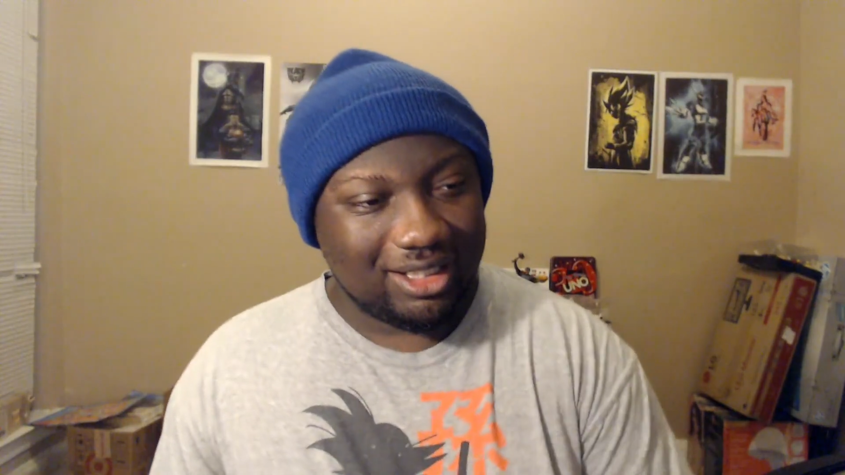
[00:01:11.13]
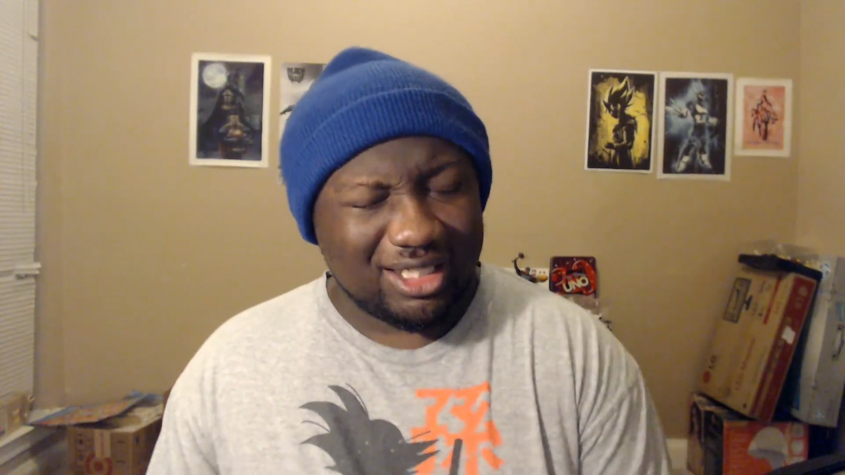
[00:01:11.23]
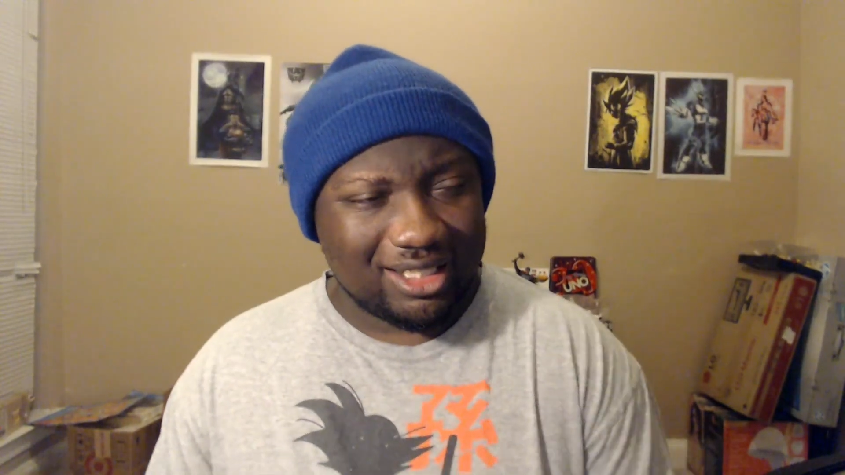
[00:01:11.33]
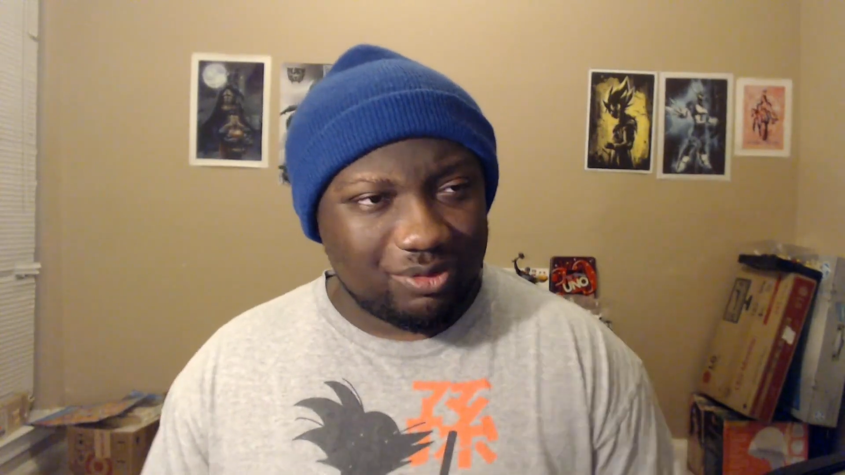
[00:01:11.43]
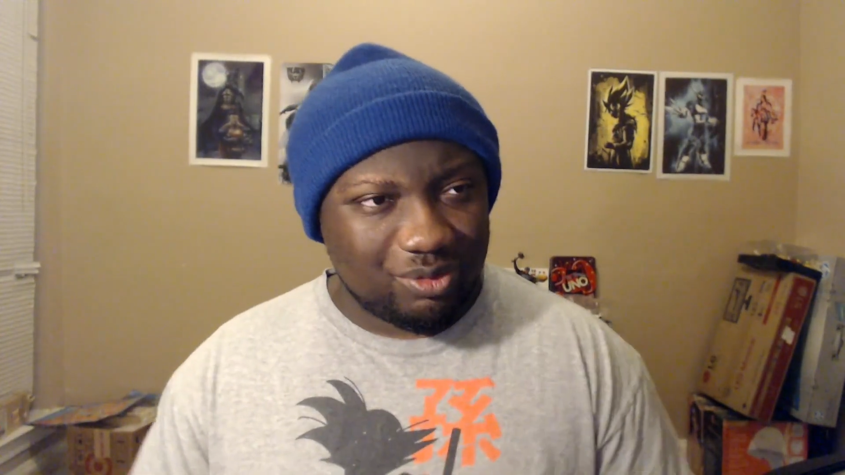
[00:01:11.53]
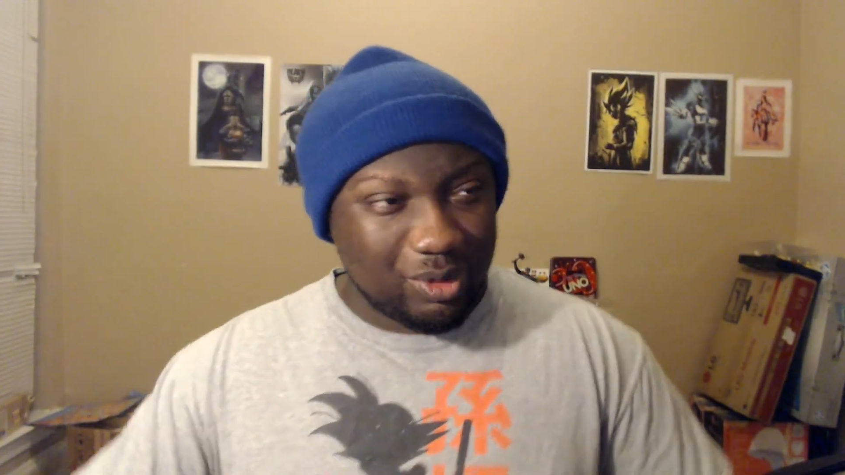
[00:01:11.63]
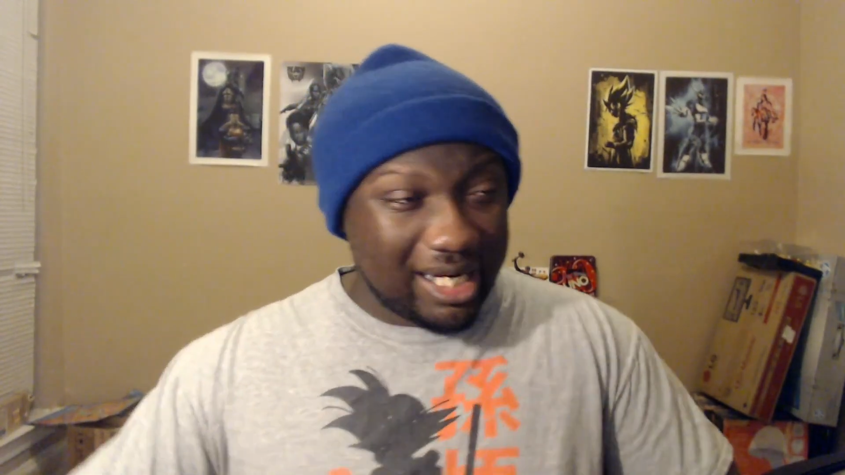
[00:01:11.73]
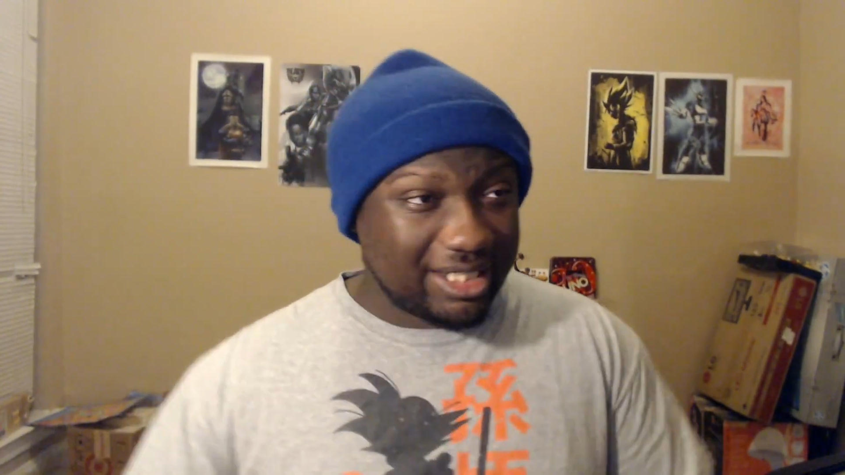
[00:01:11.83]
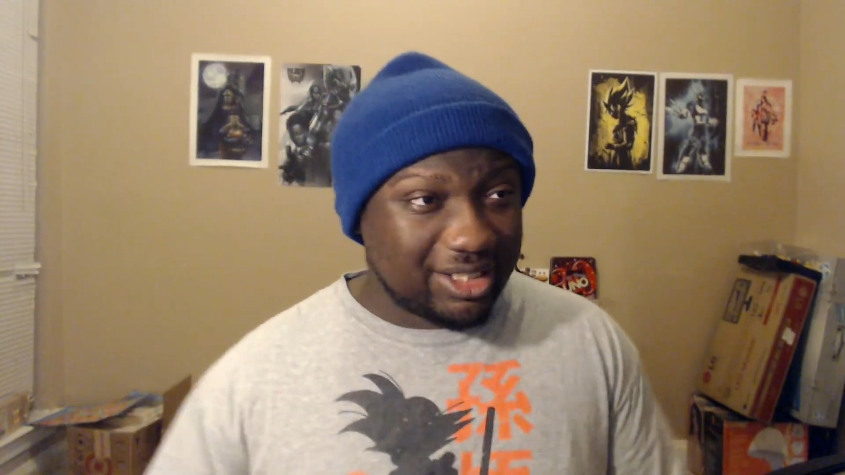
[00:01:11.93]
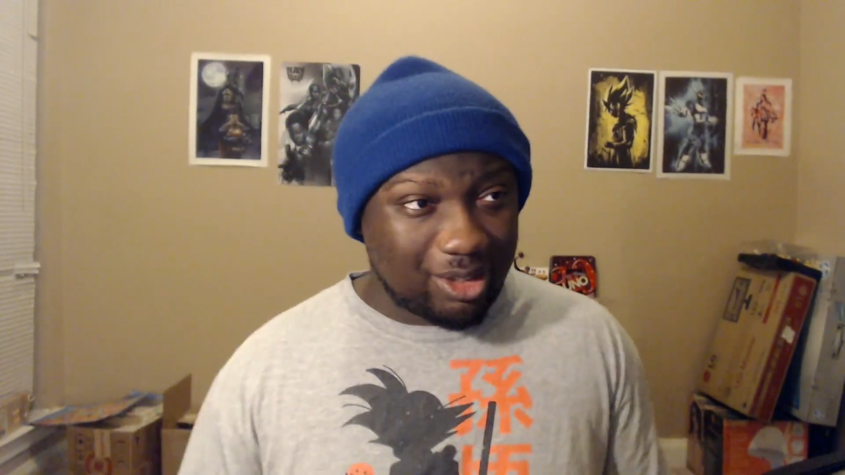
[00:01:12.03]
When
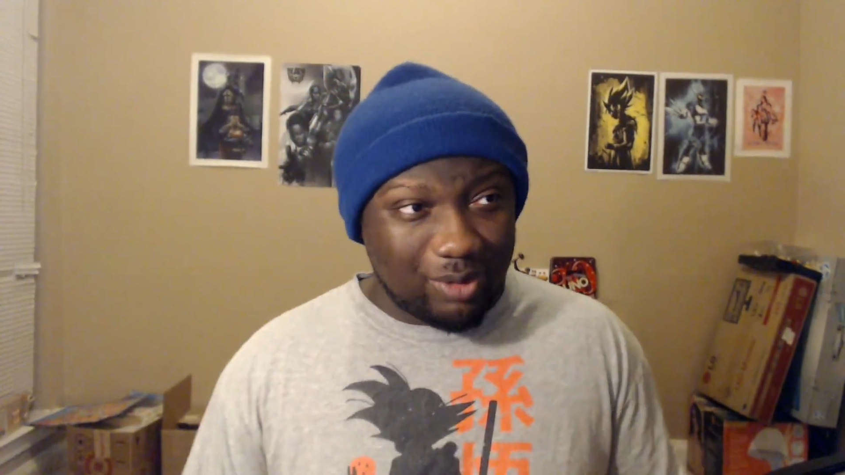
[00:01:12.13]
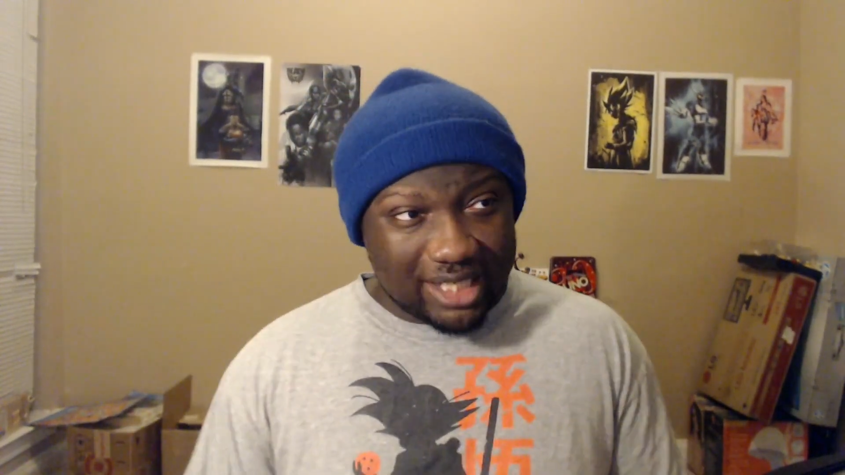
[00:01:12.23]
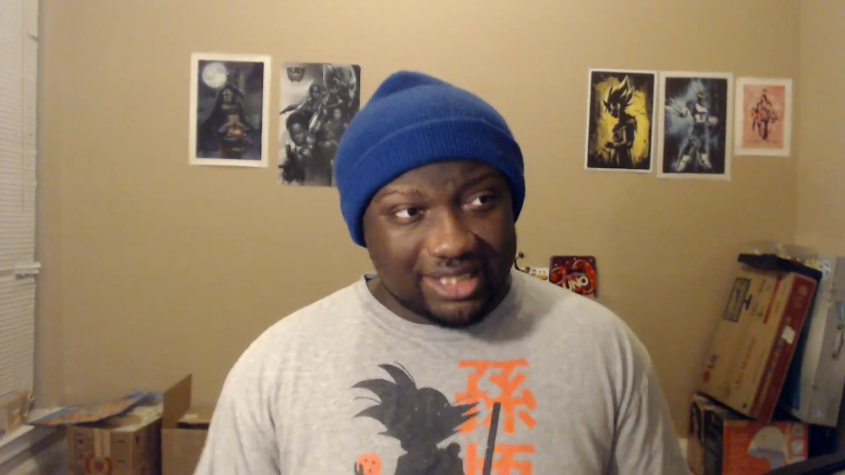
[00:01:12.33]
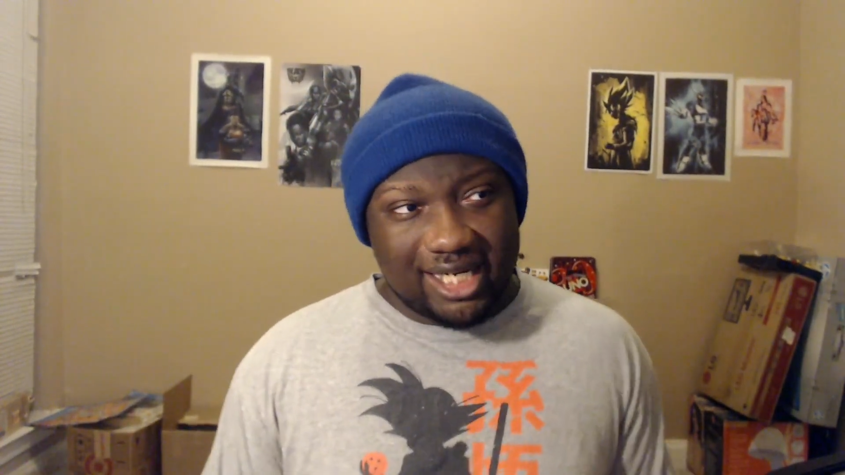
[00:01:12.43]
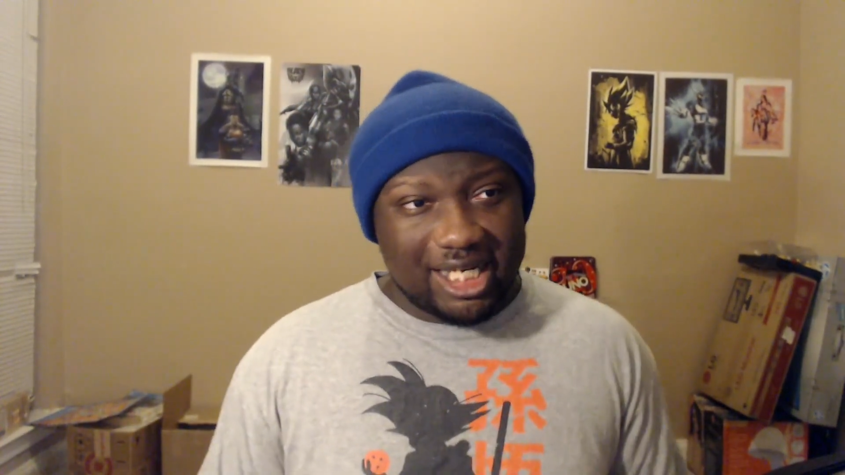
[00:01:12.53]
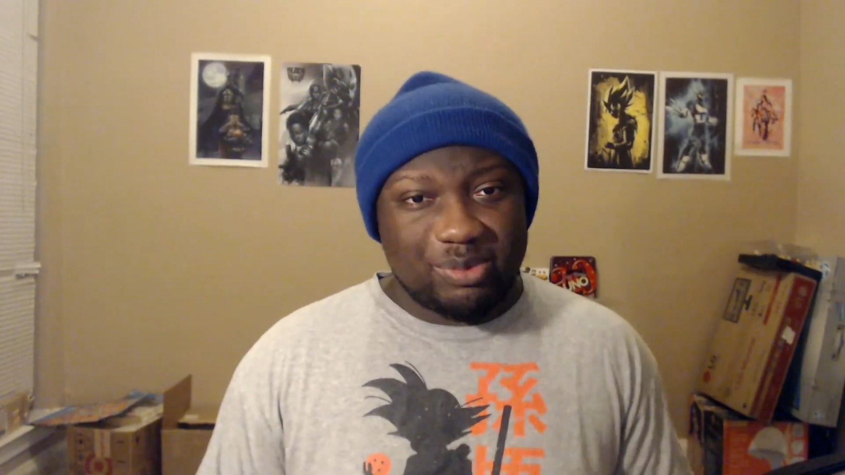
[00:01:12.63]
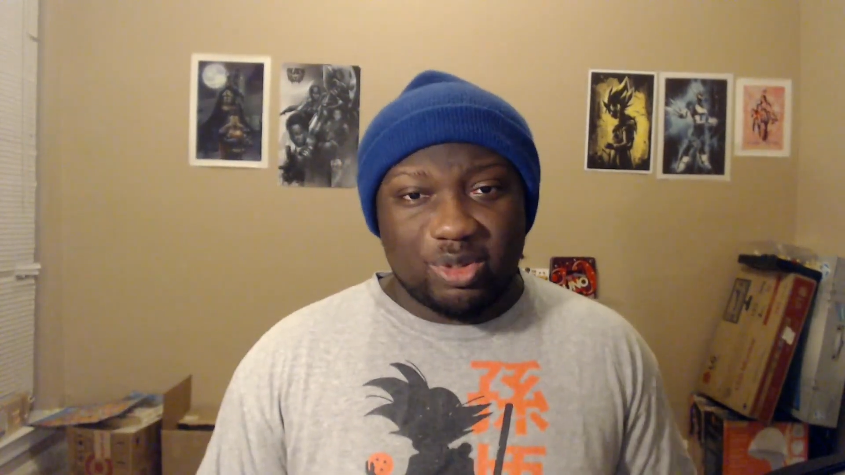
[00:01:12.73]
I started watching '80s,